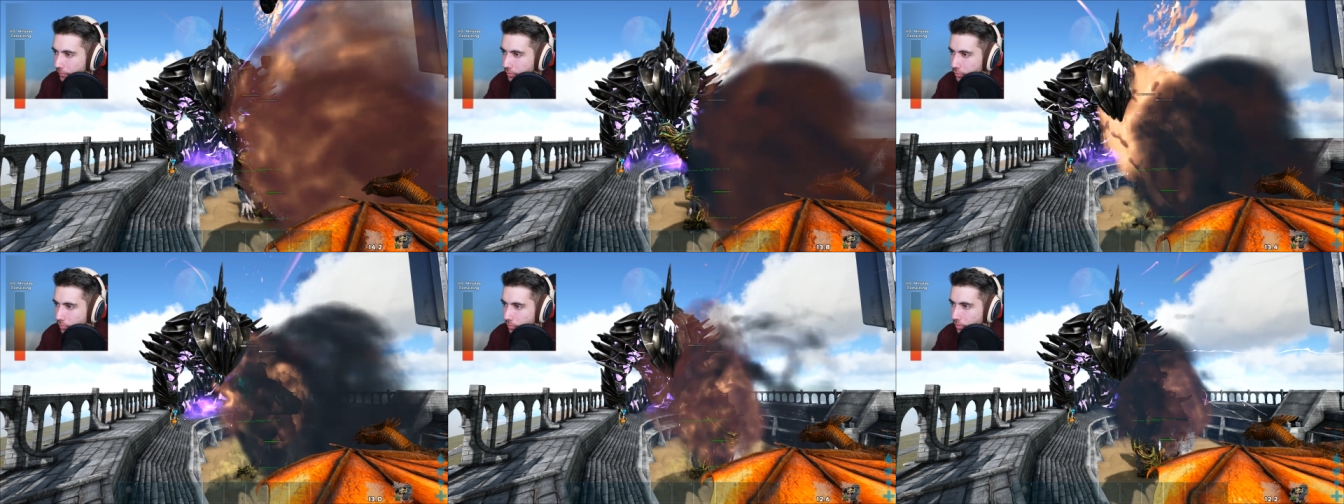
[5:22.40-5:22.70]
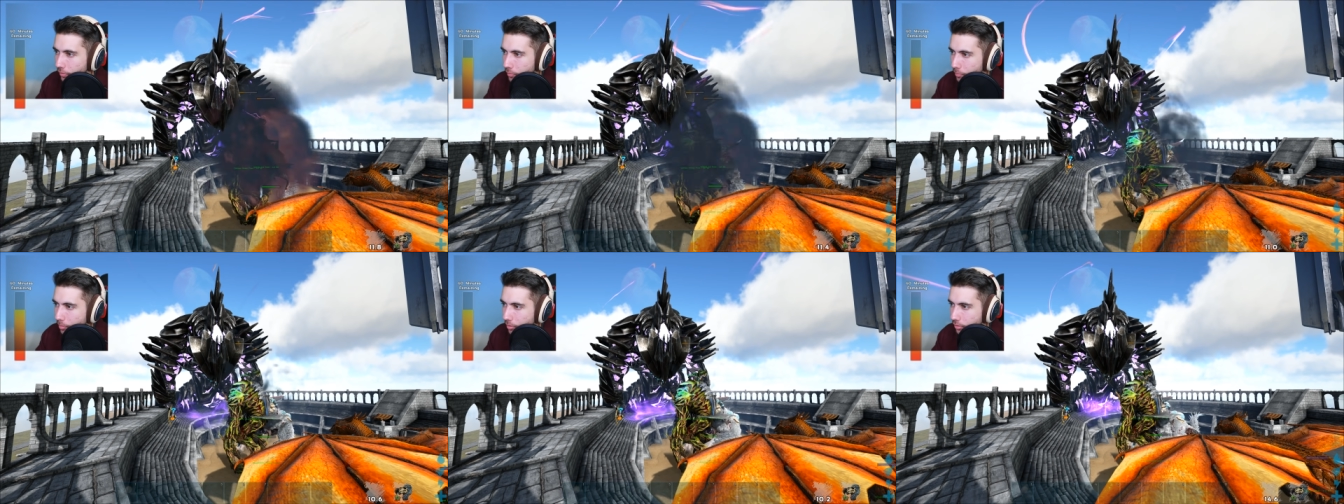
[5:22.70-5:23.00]
have to do
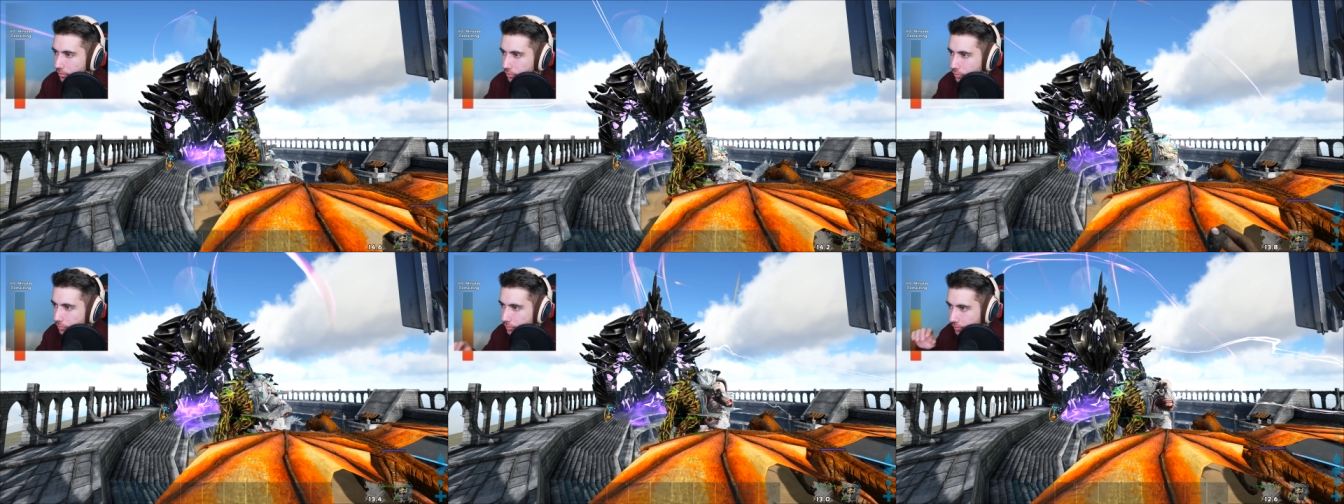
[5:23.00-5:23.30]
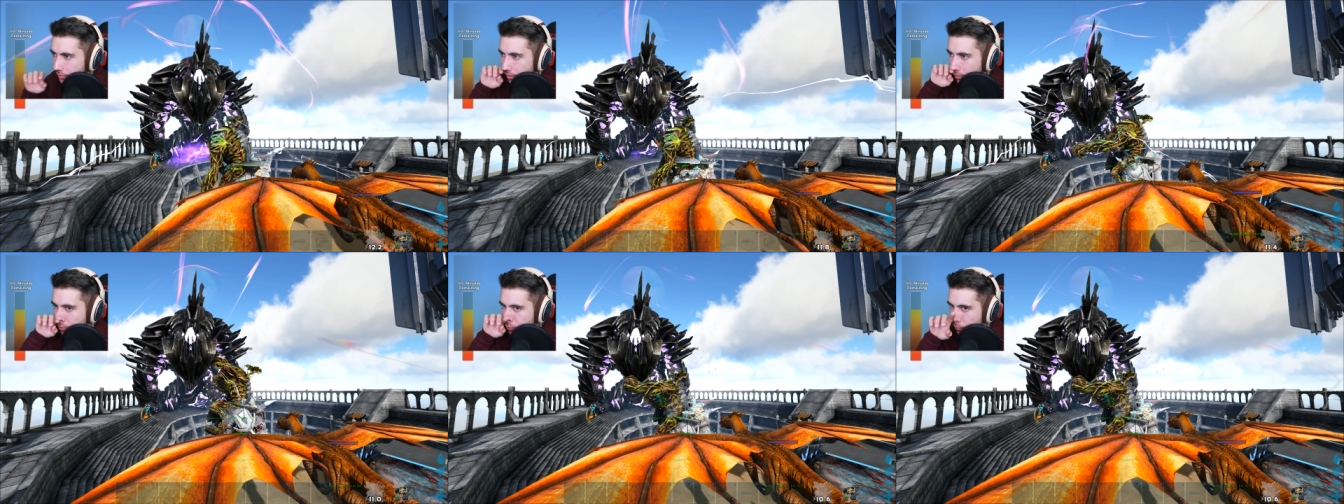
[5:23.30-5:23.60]
another part two
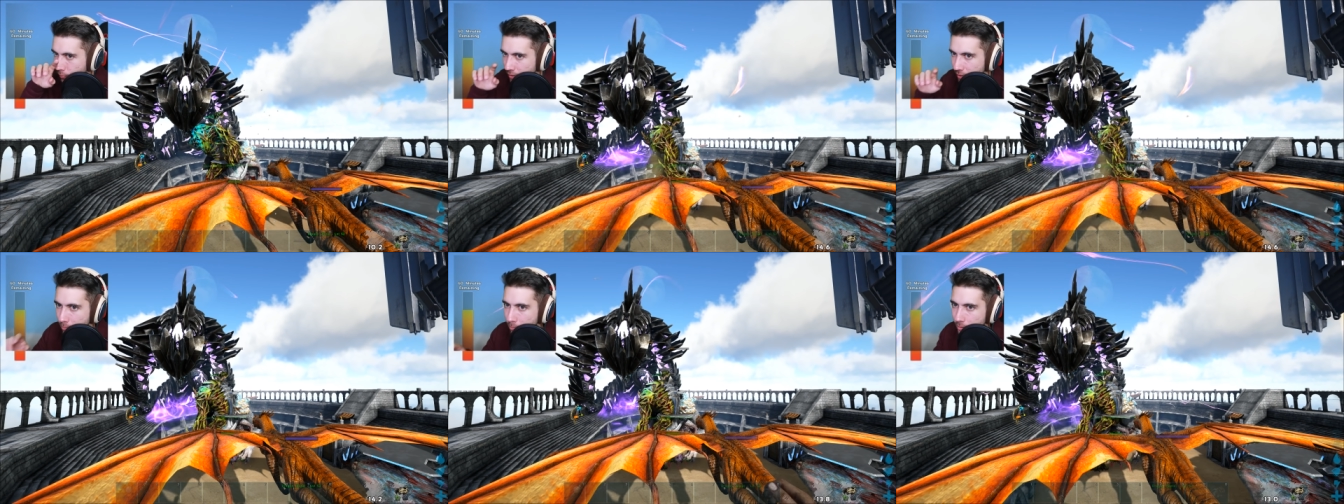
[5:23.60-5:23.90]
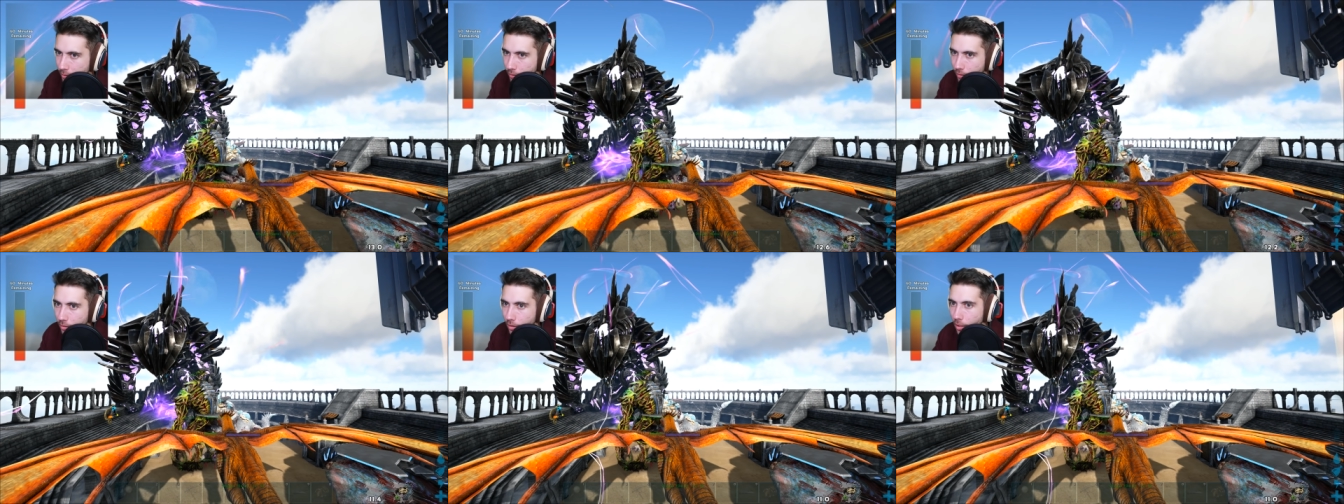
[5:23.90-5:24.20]
series where we
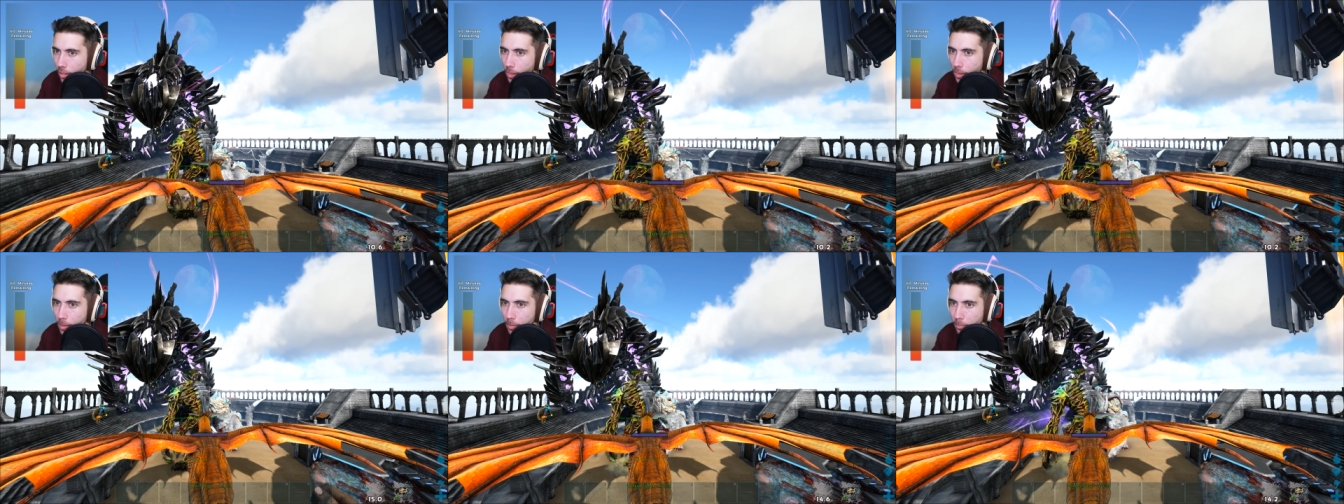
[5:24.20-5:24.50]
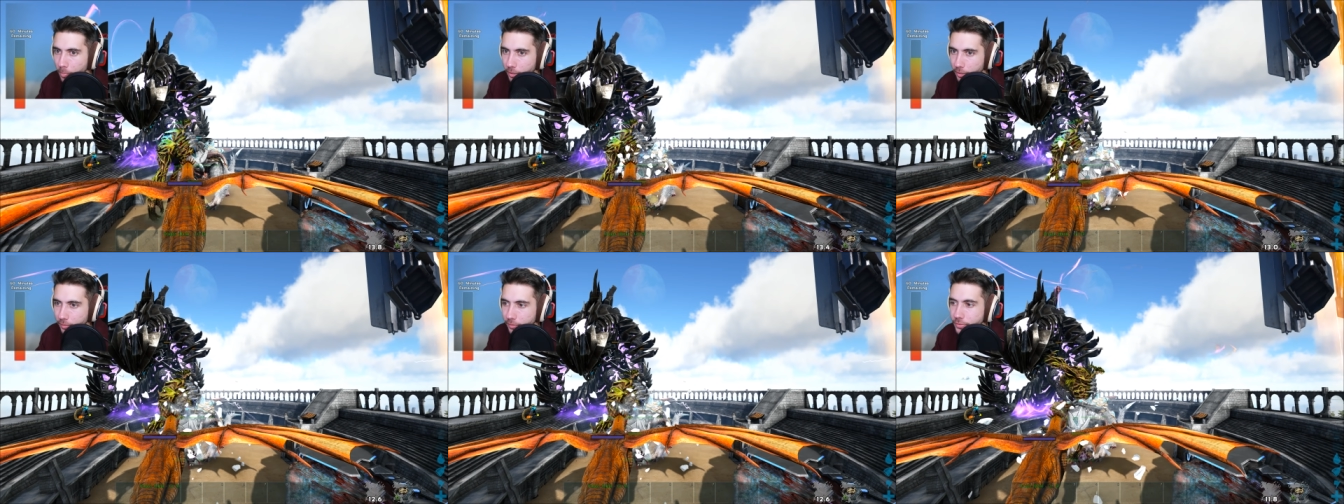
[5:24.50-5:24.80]
get bigger.
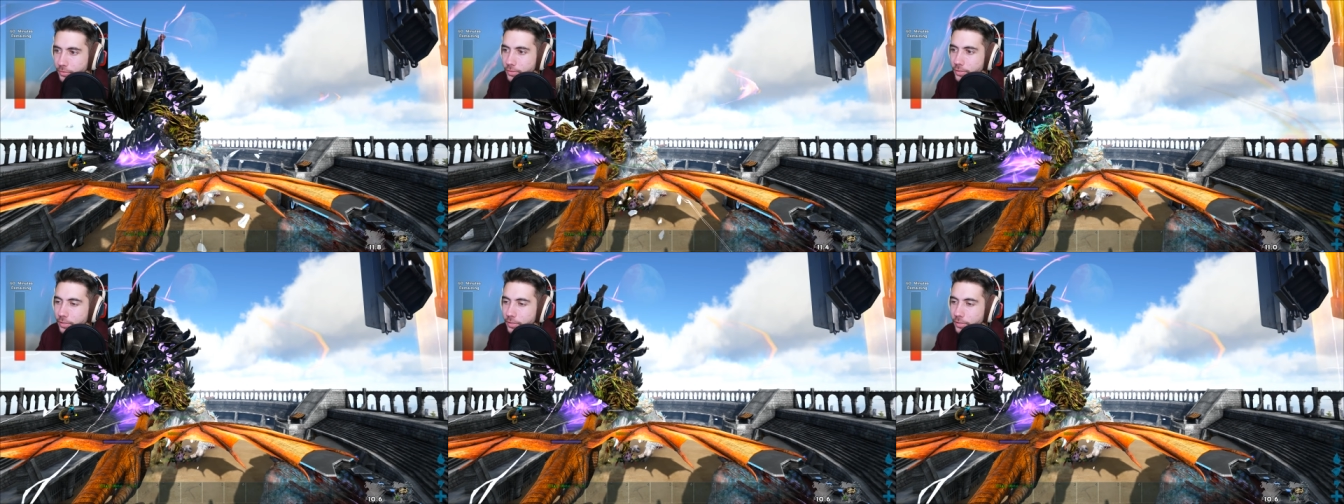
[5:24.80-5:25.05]
But let's